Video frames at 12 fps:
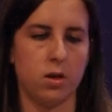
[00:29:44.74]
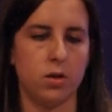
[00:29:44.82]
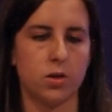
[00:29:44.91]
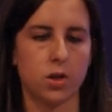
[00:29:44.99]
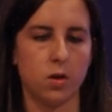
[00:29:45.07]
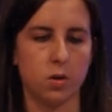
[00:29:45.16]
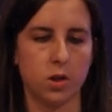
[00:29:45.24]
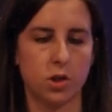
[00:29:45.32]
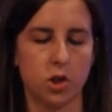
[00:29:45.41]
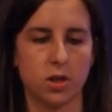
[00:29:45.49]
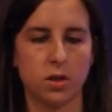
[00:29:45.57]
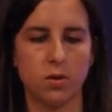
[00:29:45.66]
So it's
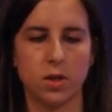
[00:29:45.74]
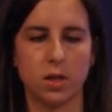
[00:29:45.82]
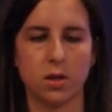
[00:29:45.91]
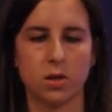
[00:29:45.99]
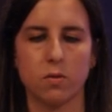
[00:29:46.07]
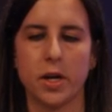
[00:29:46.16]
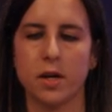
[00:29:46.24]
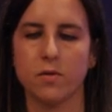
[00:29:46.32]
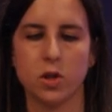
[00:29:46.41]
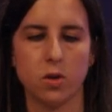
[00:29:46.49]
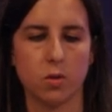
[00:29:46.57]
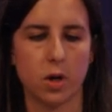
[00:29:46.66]
just using this array of
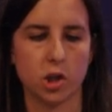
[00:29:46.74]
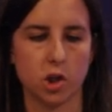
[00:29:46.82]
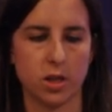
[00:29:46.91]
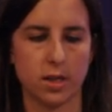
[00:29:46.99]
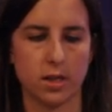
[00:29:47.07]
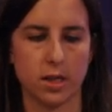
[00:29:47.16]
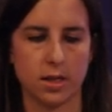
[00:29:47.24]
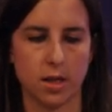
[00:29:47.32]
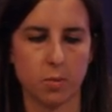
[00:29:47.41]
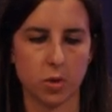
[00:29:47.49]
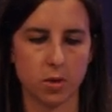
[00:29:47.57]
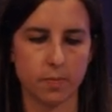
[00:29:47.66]
2 questions as an
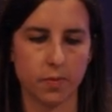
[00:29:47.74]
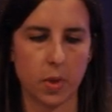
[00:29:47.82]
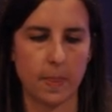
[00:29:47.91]
example.